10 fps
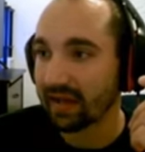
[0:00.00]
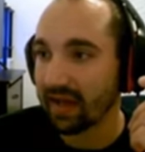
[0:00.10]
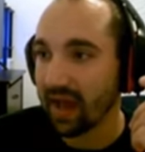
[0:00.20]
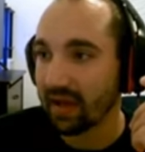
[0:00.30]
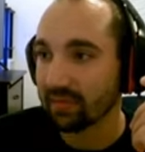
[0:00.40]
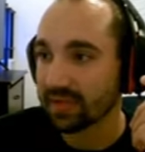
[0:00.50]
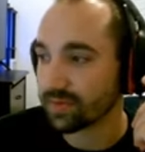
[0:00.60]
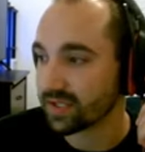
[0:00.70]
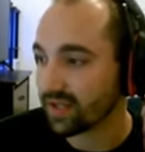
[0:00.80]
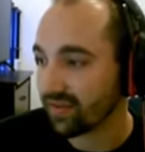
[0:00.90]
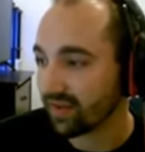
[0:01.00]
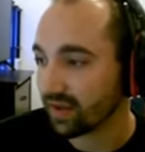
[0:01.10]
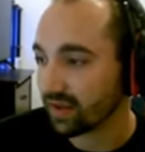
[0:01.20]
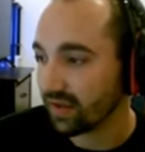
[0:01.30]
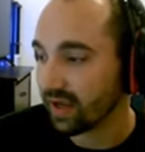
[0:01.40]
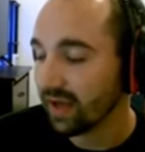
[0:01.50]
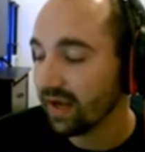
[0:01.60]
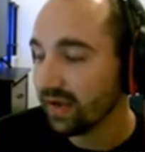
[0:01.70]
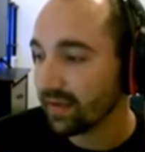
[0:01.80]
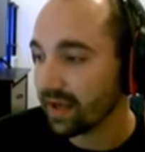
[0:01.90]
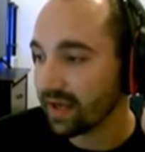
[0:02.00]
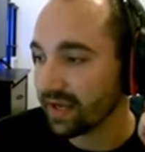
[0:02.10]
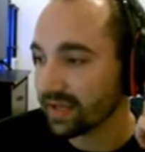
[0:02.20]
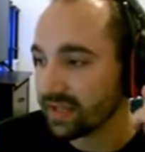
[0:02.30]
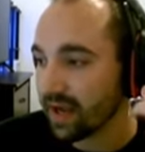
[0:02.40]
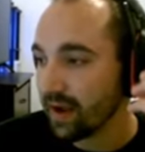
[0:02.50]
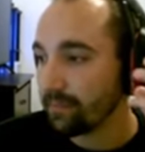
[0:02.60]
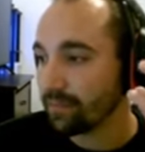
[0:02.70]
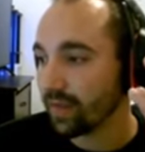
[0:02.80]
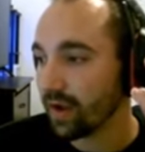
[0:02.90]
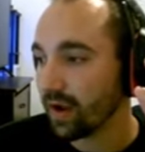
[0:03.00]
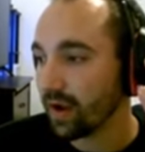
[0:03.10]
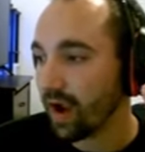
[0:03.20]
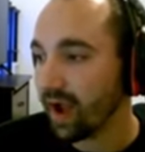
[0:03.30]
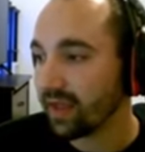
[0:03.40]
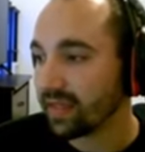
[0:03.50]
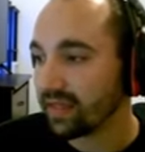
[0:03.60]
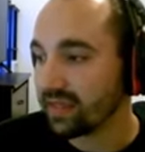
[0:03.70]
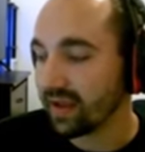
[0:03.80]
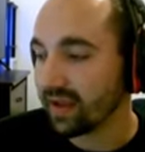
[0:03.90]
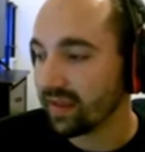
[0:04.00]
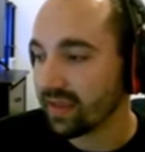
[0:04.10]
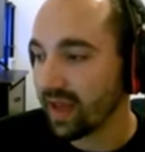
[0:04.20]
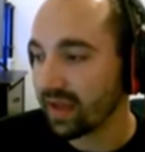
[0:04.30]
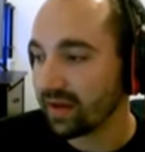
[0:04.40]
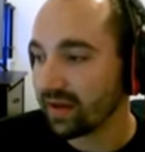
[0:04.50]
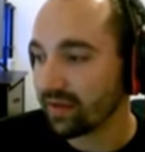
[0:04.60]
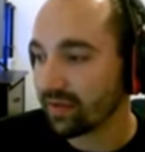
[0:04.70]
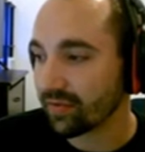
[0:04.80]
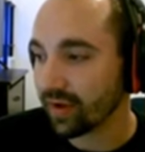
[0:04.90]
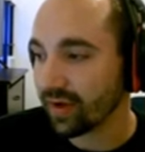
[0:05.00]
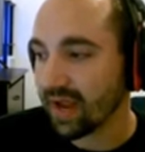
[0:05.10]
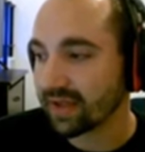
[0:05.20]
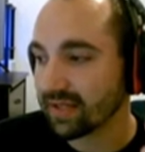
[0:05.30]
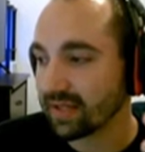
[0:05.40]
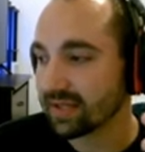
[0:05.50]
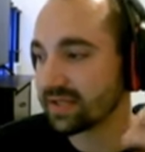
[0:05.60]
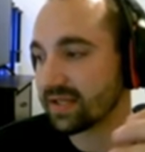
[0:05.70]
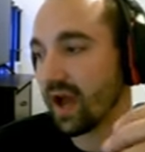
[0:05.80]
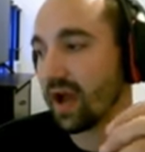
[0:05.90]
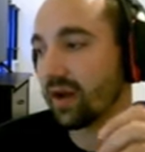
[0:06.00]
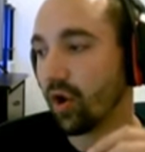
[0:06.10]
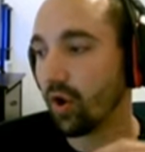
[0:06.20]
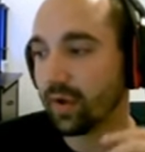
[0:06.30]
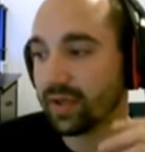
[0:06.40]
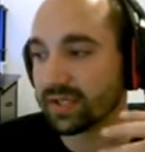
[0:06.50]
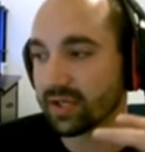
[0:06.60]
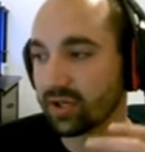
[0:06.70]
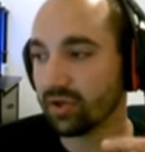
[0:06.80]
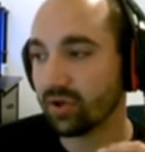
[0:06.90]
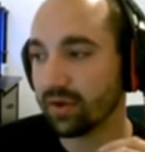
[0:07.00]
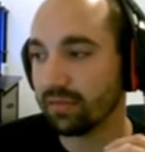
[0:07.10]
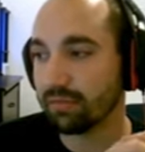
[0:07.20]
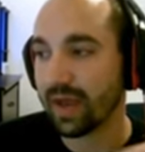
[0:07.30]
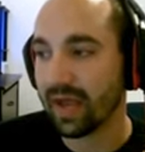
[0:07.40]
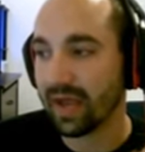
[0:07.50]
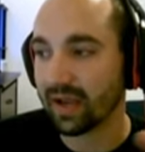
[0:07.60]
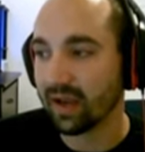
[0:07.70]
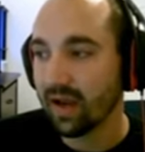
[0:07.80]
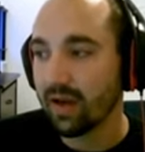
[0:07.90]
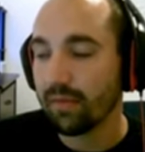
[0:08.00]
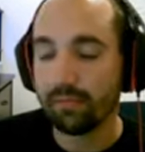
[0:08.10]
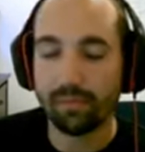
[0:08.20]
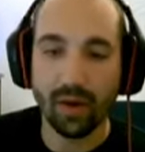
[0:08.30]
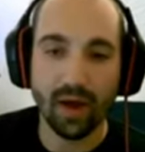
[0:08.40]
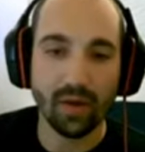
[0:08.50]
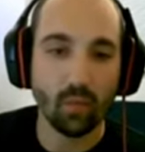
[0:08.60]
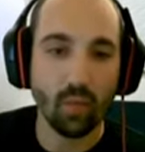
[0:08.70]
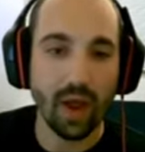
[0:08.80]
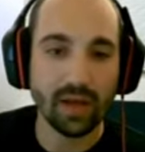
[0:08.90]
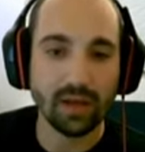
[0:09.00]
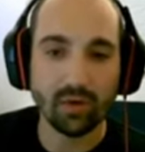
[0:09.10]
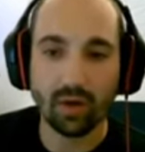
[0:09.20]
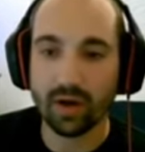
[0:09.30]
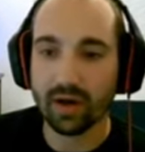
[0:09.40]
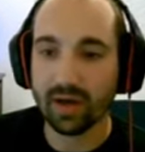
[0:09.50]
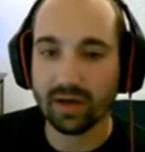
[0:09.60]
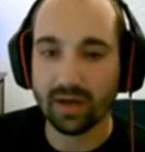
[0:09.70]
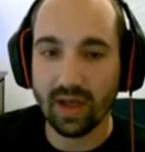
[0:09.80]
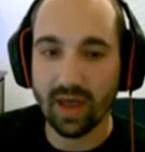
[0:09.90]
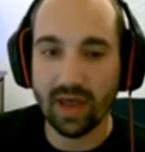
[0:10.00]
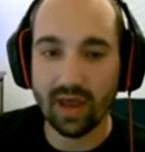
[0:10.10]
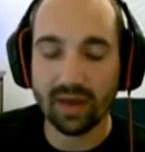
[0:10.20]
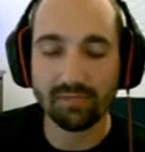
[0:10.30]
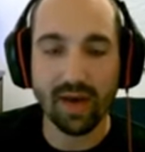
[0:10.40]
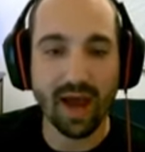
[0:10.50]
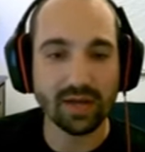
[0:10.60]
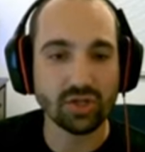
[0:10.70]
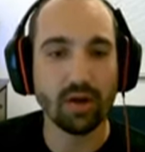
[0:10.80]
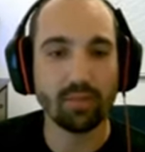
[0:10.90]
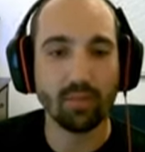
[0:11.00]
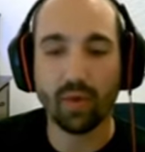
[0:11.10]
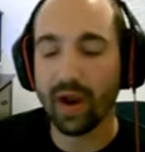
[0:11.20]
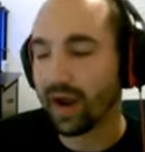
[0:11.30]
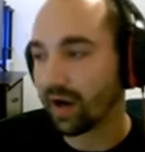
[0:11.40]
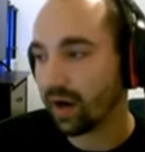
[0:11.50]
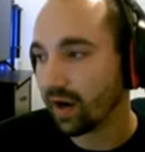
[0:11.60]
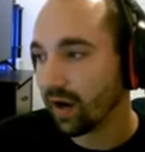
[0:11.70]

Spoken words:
game specifically is I think that the Renekton is not always a good pick, but when you're in a matchup where